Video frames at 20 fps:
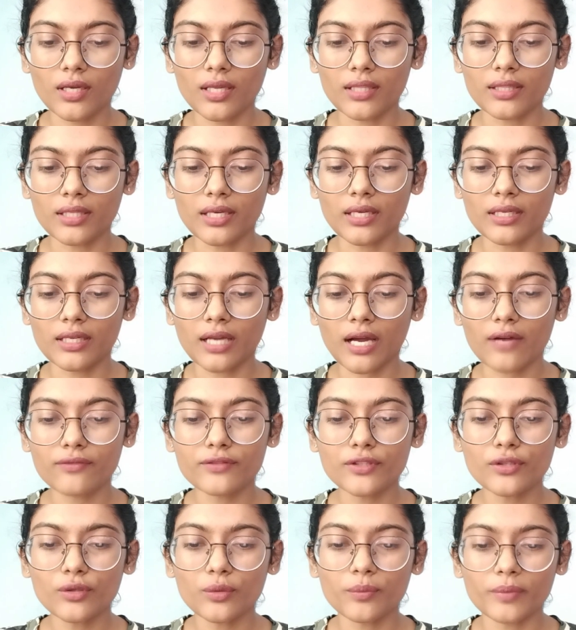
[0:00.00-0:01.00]
and then
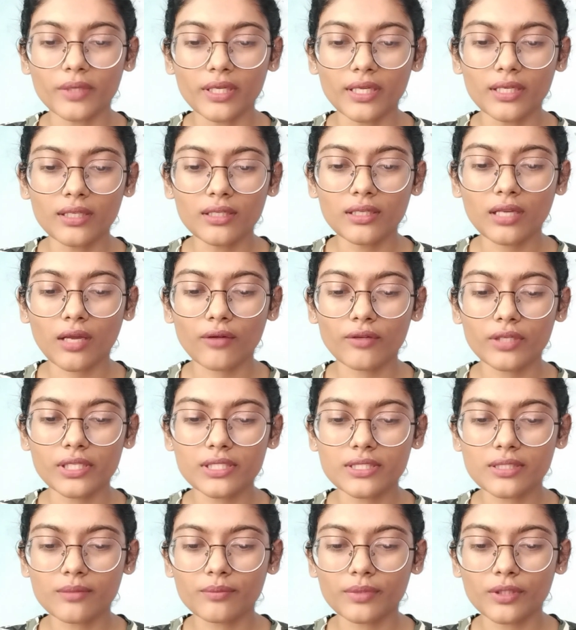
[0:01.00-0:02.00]
after opening, now you can
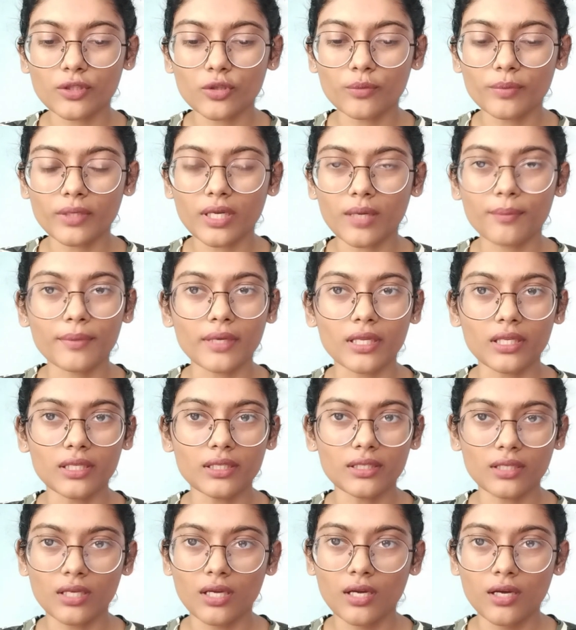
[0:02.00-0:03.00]
simply open up
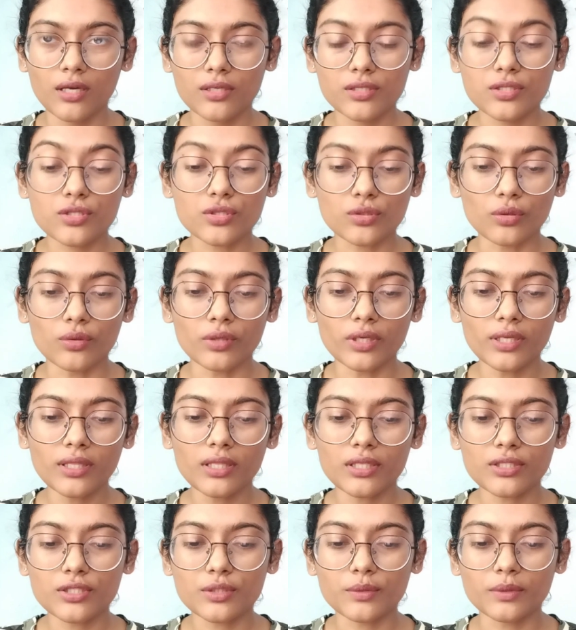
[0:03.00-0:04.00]
any story
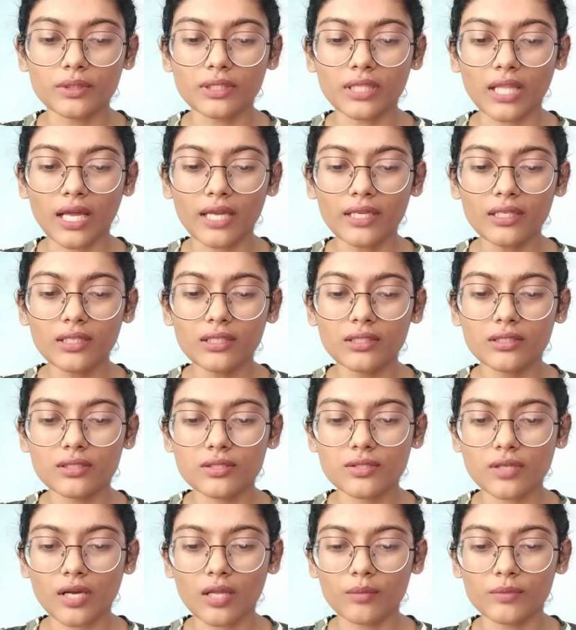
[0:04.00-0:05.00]
that you would like.
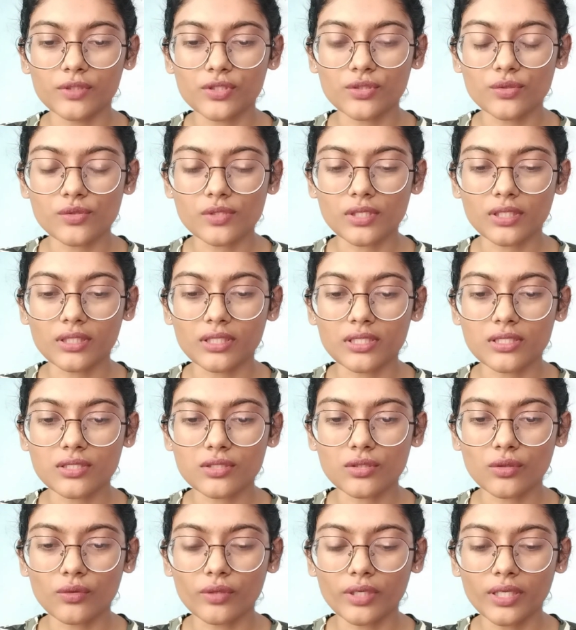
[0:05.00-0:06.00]
So I'll be choosing this
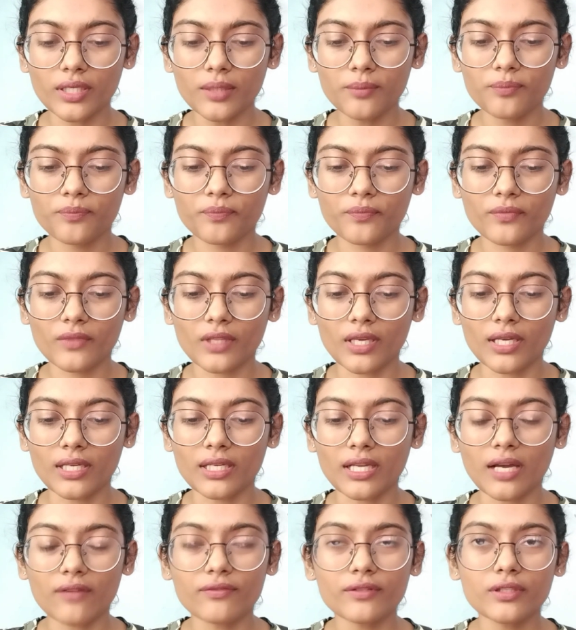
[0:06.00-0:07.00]
story,
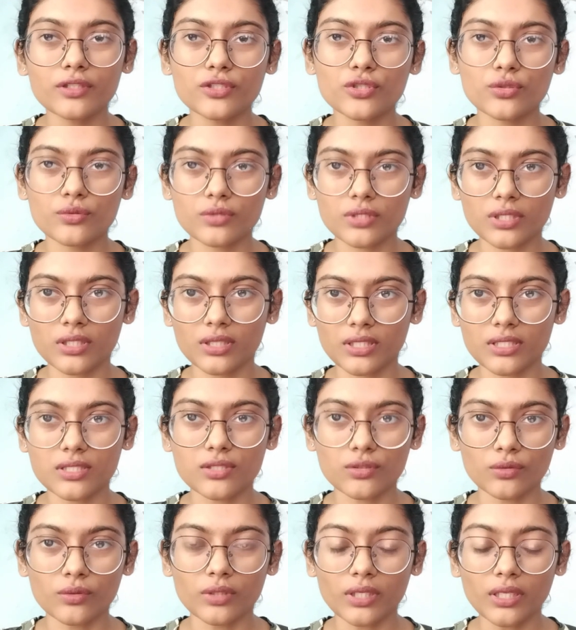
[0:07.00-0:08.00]
and after choosing the
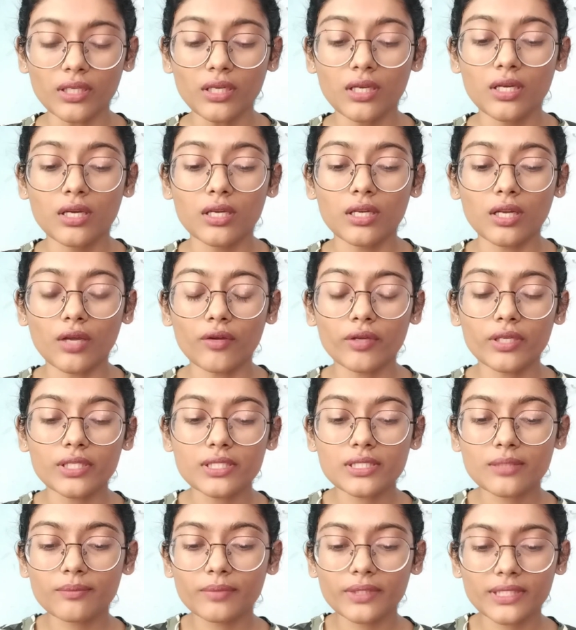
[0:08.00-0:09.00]
story, now you can
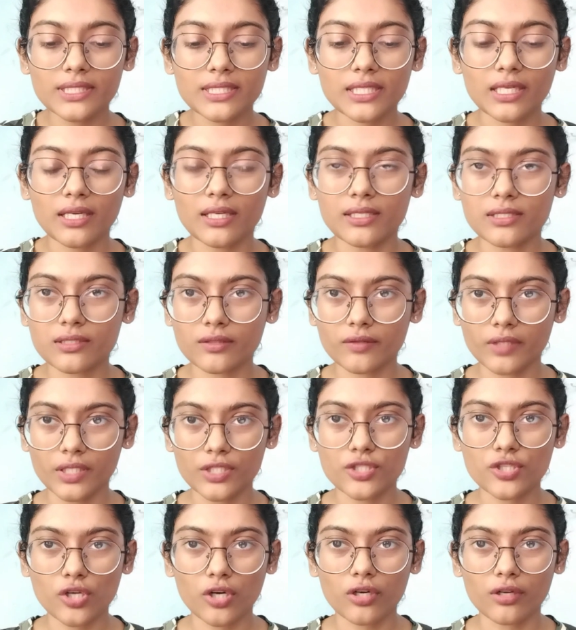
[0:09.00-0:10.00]
simply take a
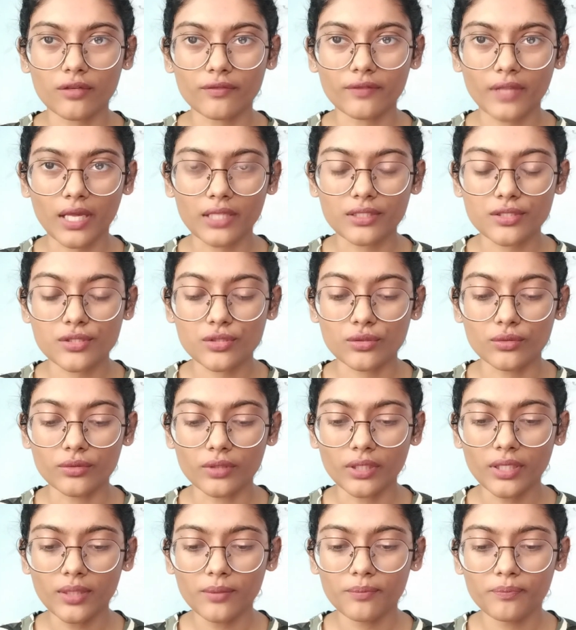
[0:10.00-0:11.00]
screenshot of that
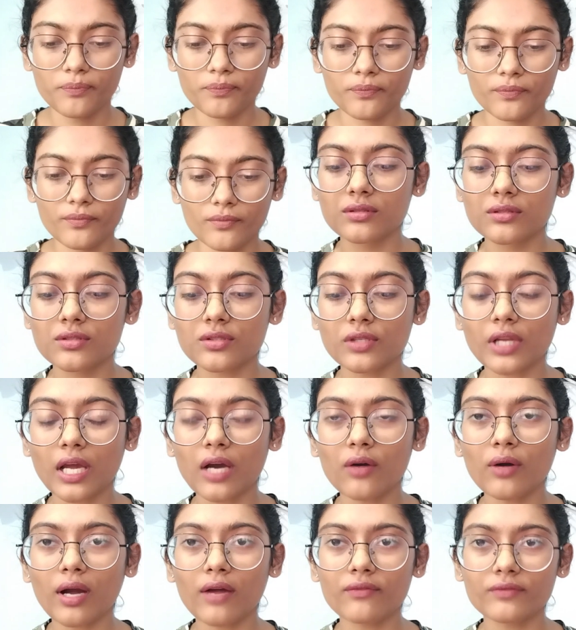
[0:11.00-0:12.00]
story. So
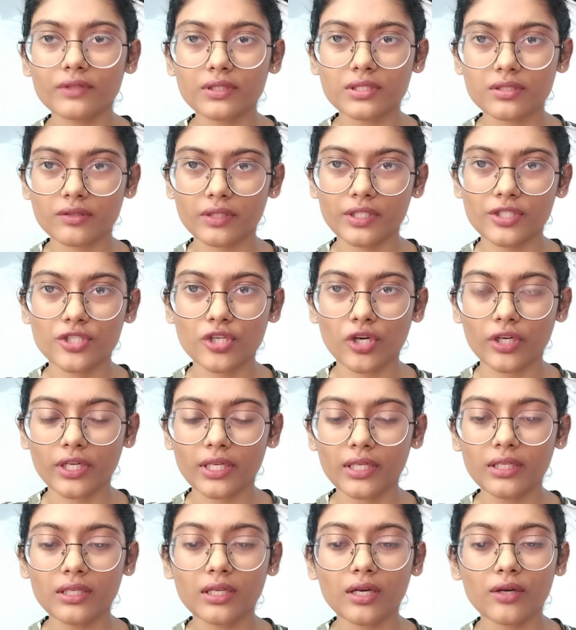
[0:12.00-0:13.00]
now after
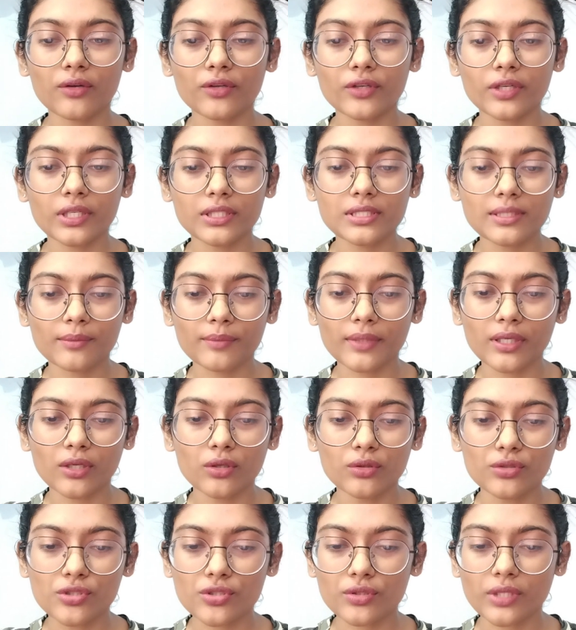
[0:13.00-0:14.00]
screenshotting, now you can simply
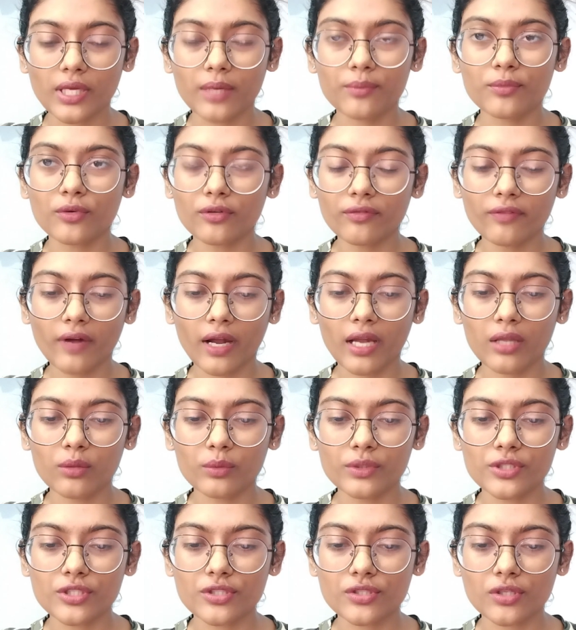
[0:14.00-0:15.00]
go to their profile,
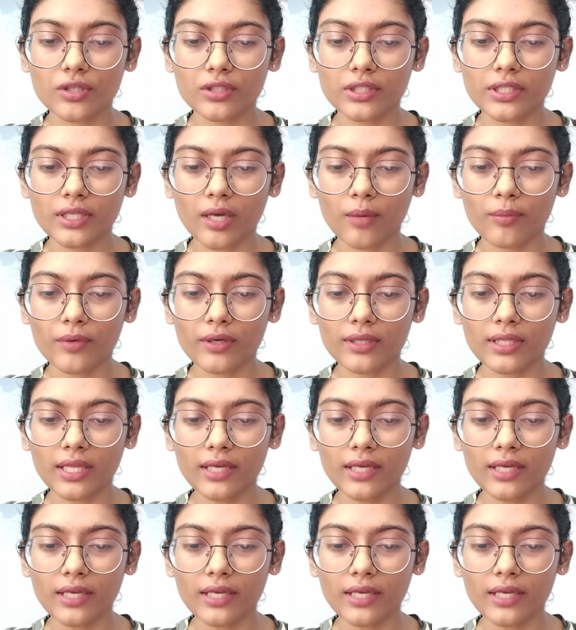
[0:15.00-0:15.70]
which is on the upper